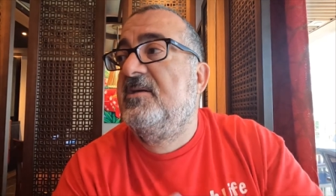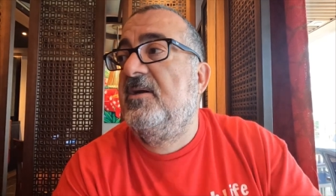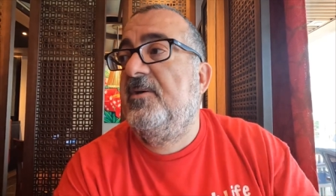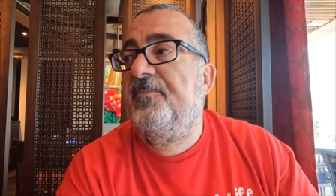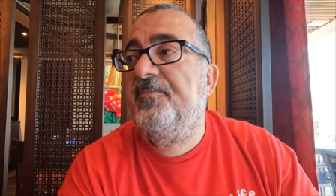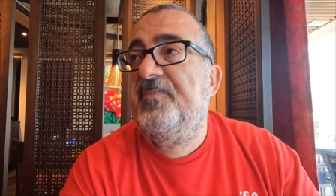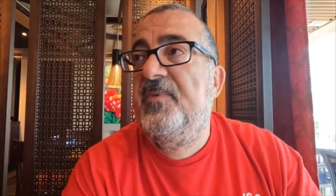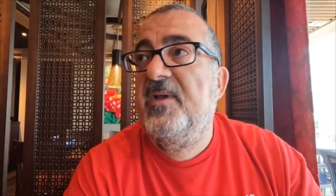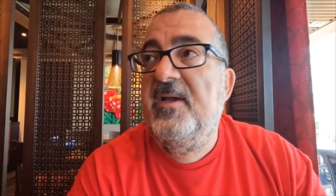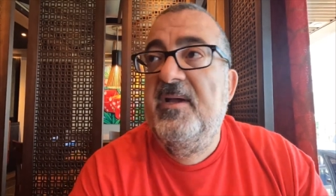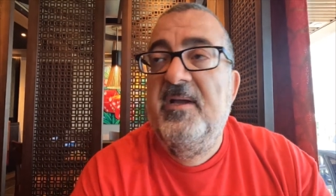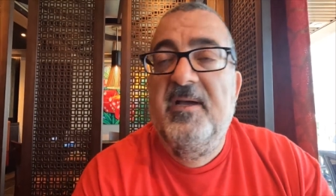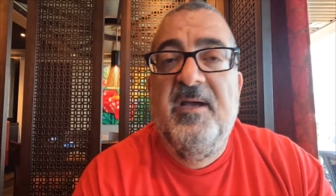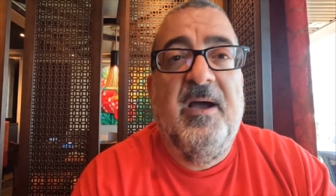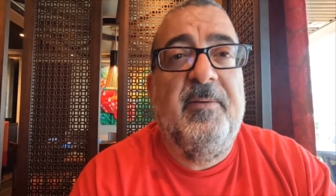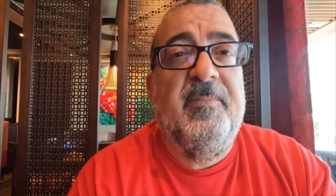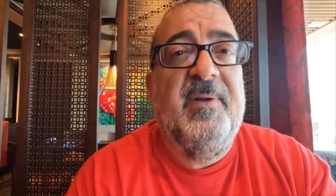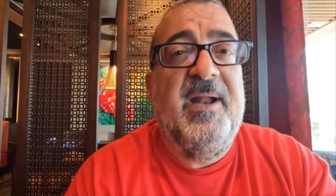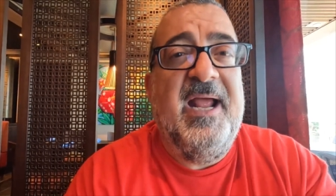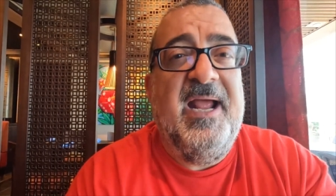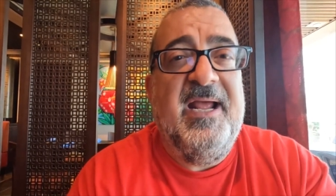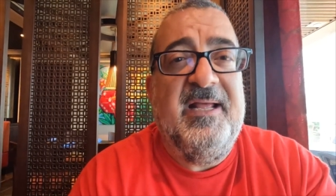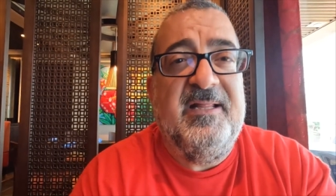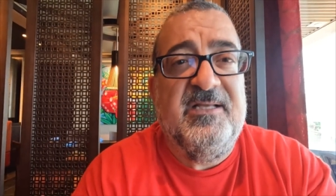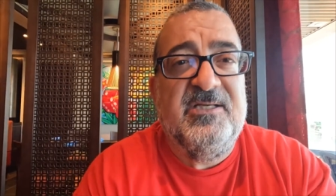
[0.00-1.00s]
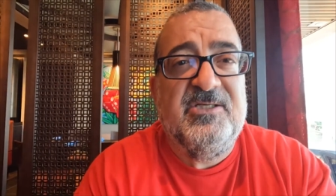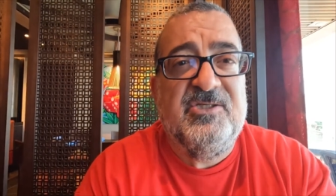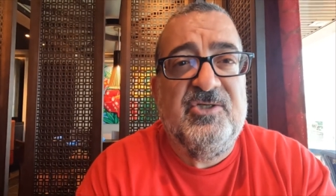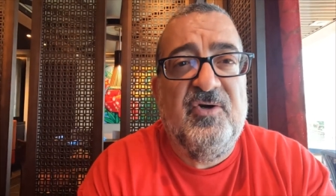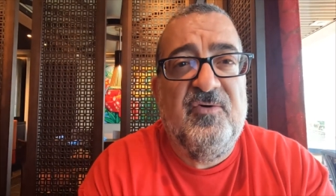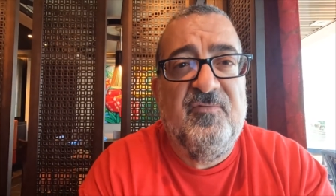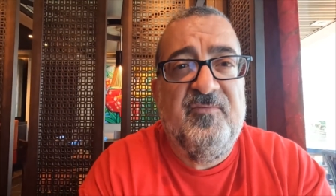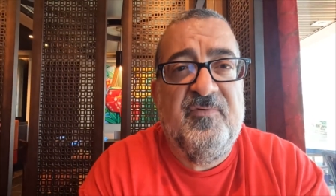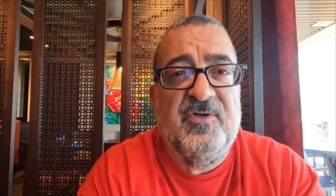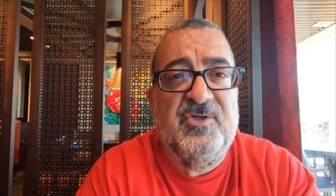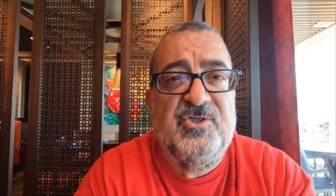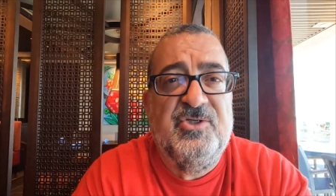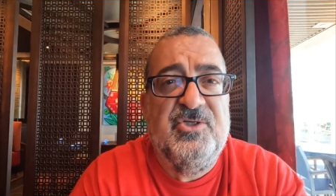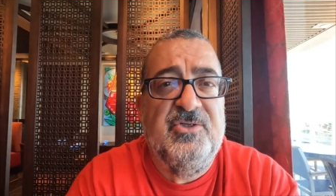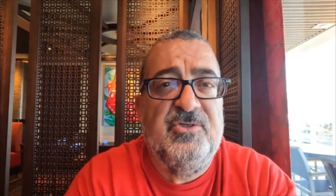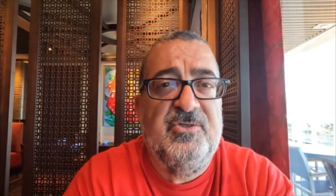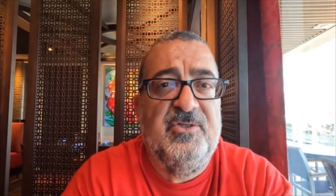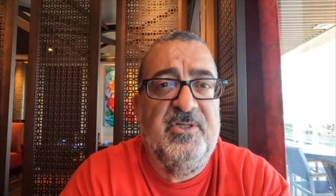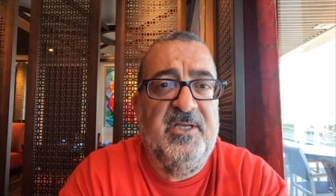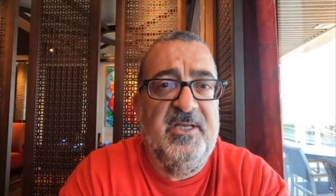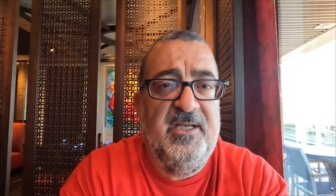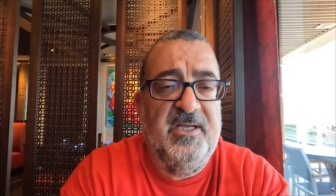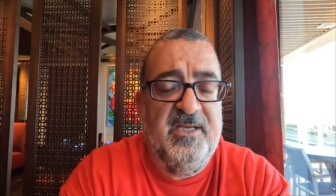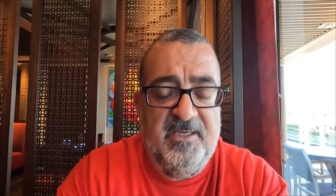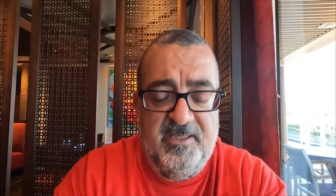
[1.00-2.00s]
So I'm gonna hand this over to
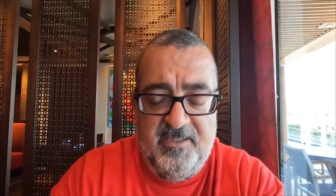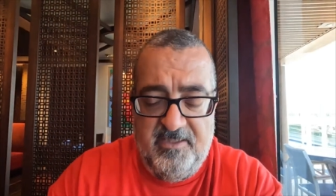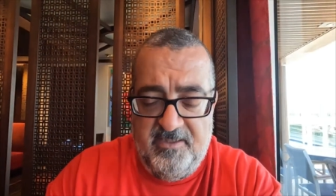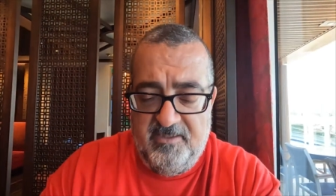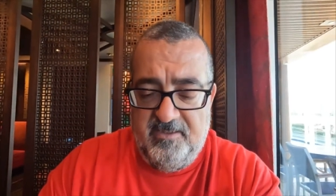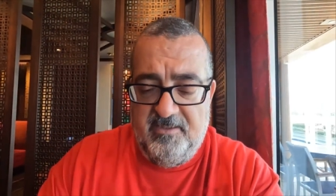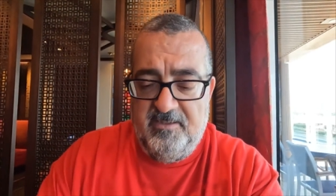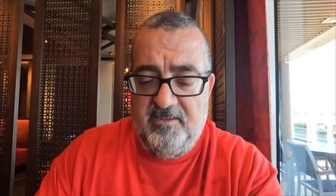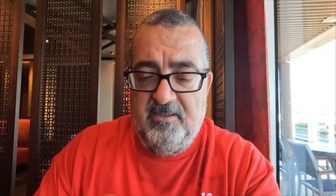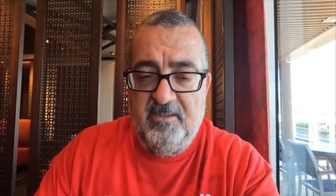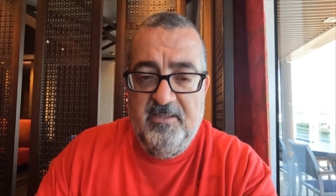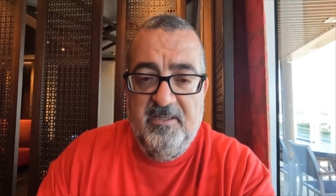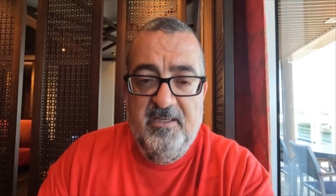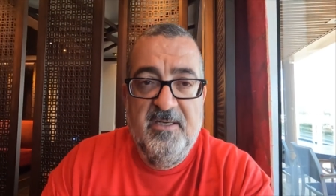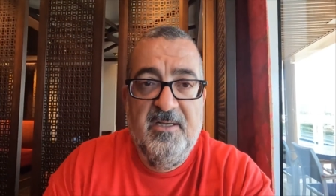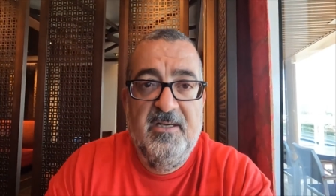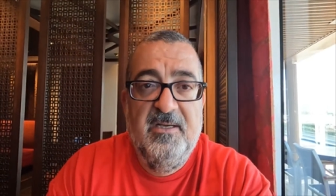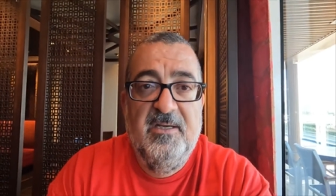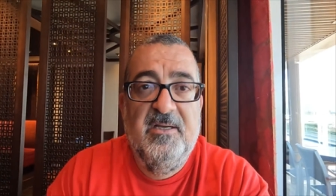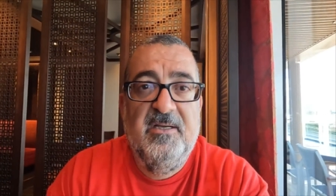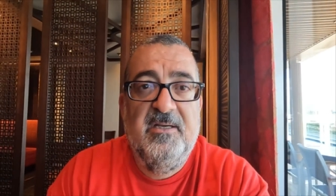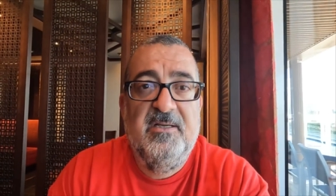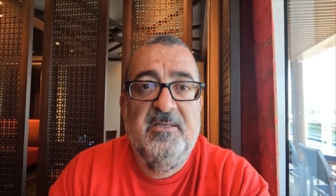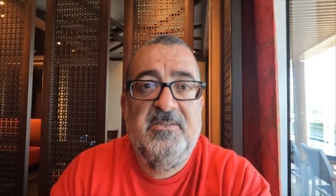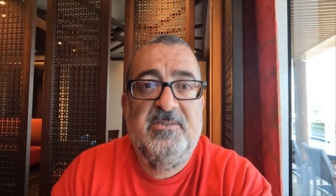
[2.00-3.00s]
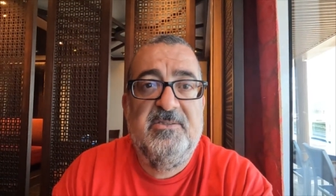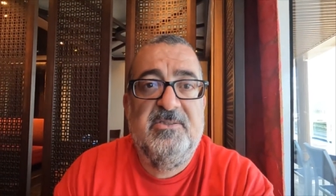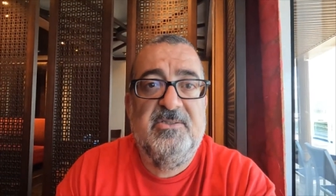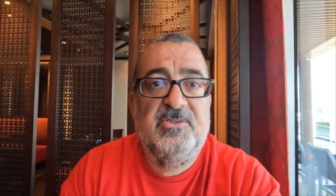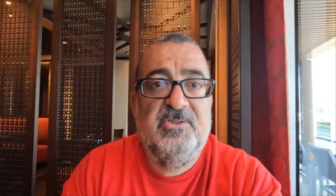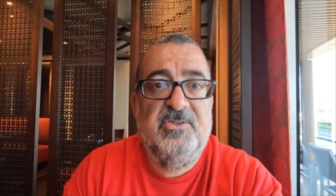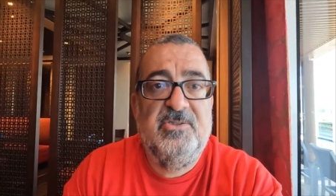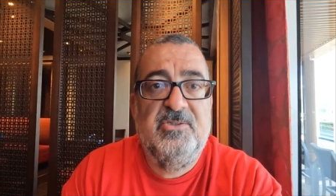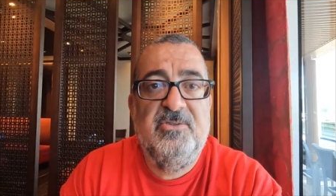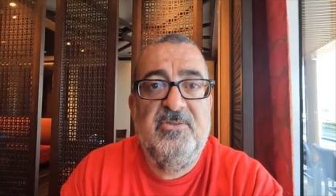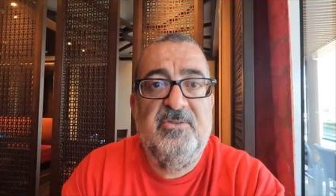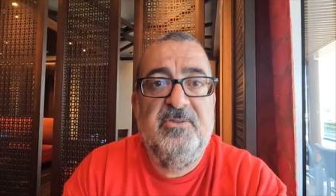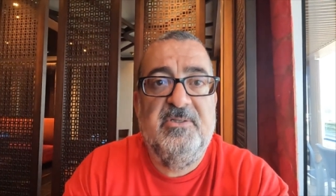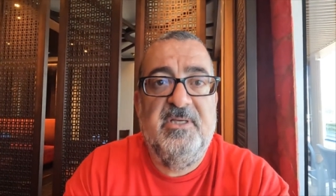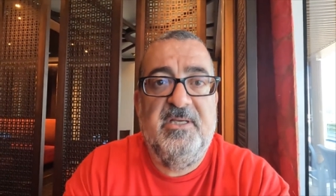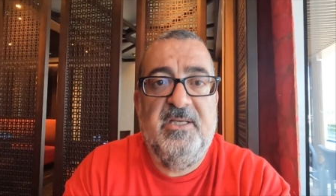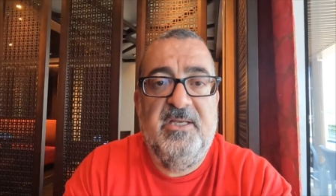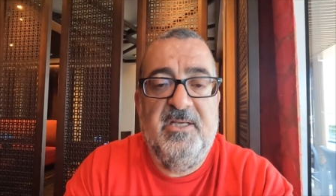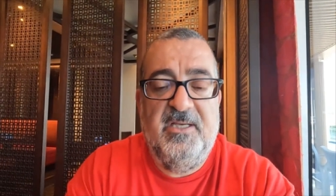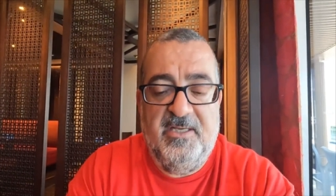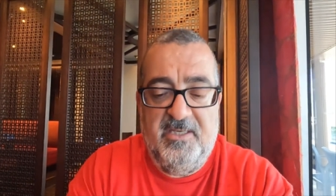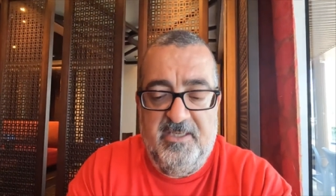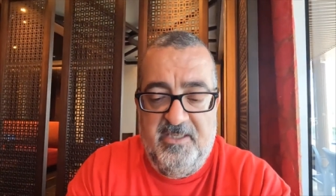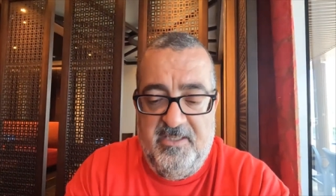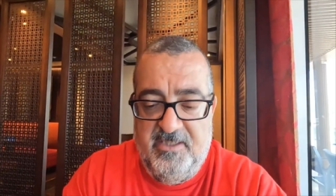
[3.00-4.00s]
the, uh, to
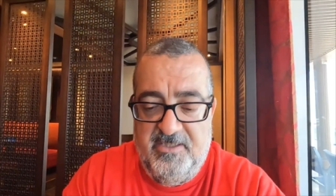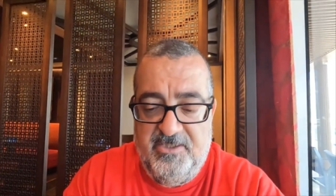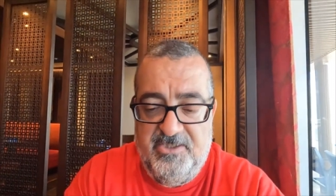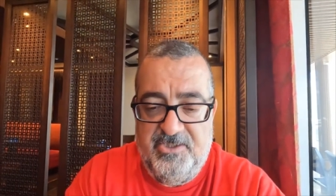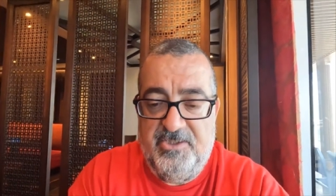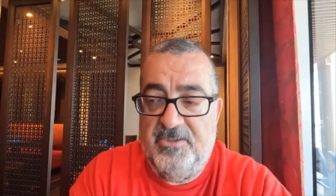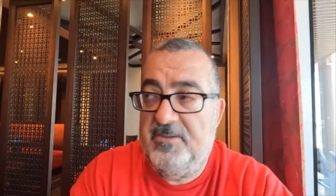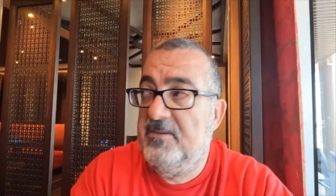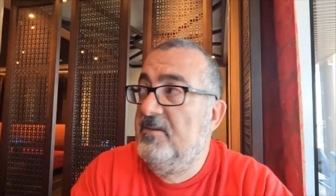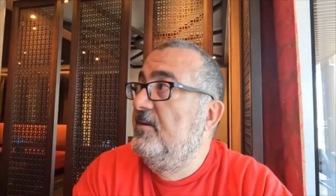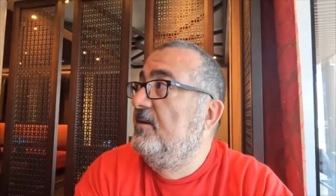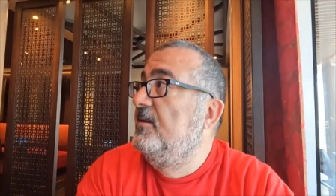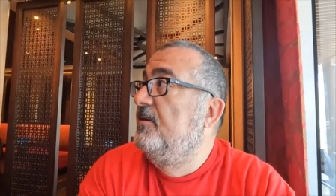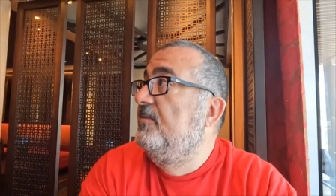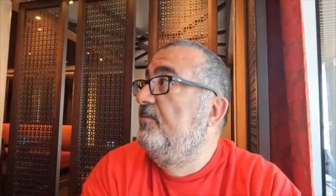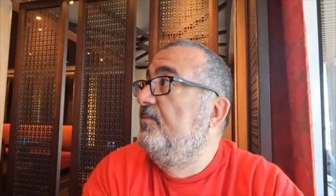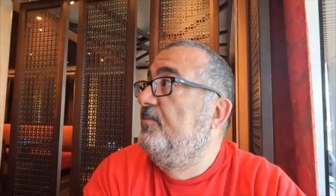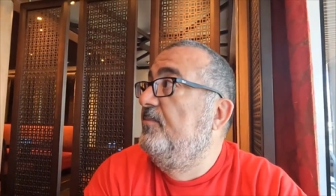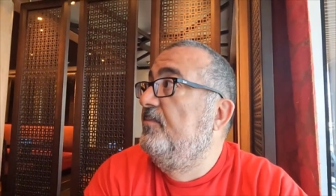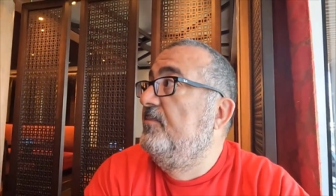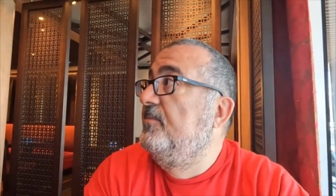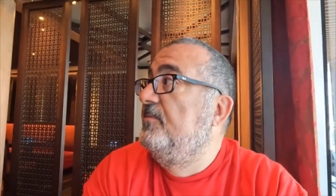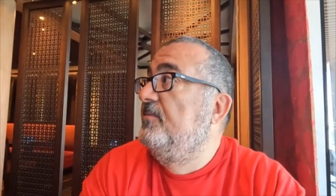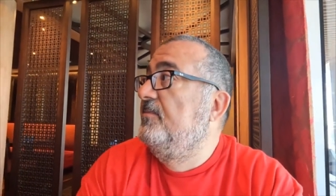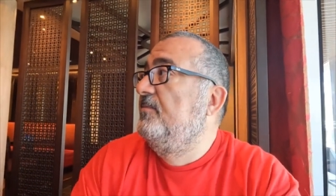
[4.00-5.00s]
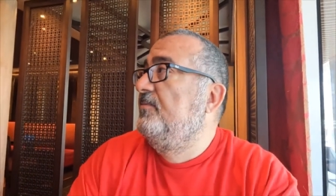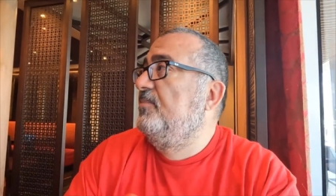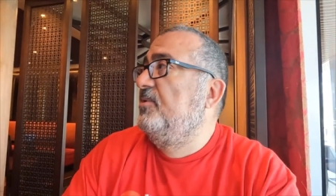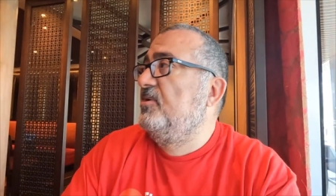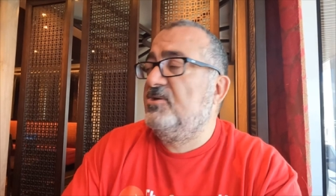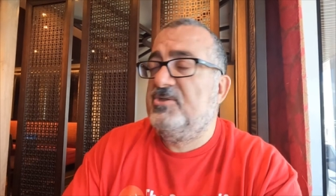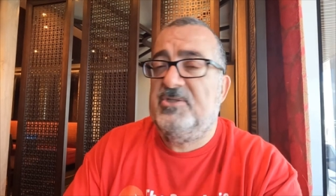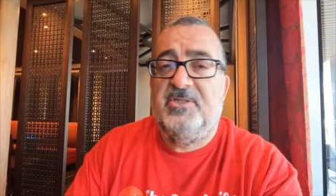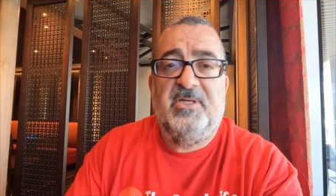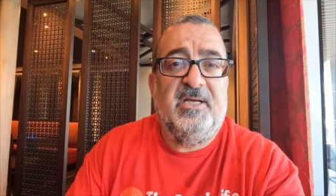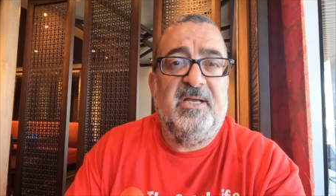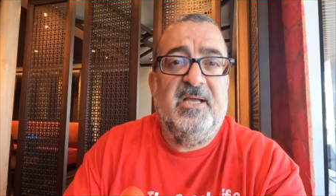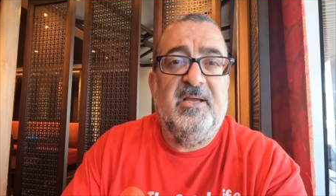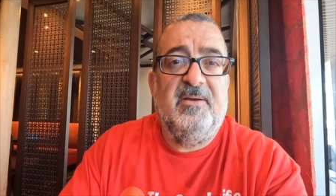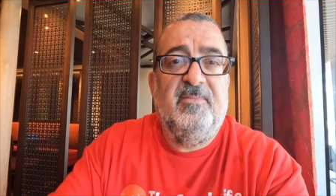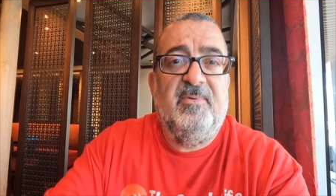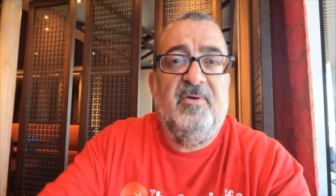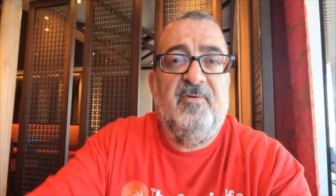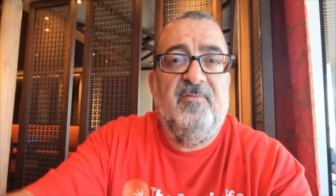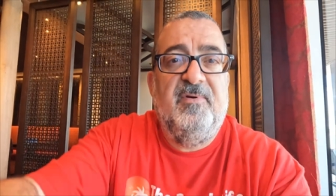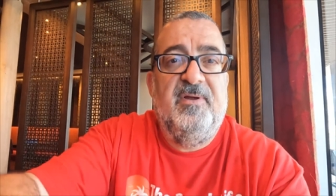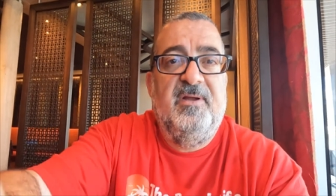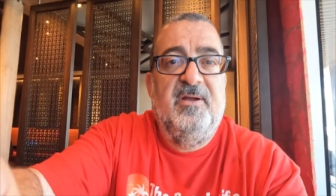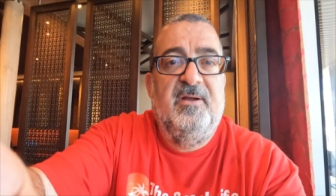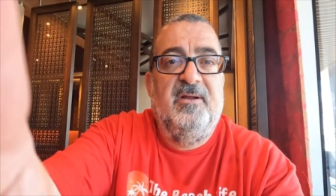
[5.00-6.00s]
the uh, person that came
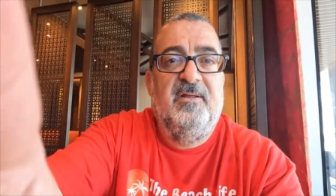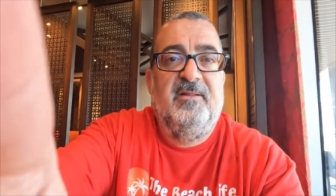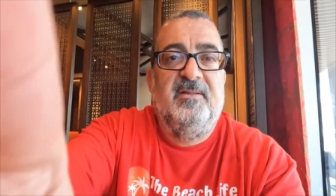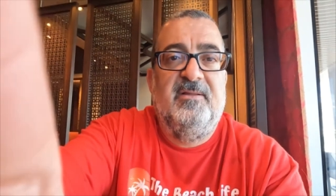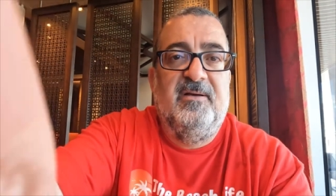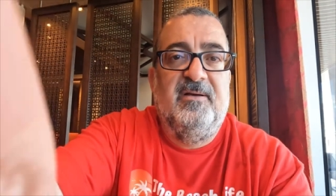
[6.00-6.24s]
over here,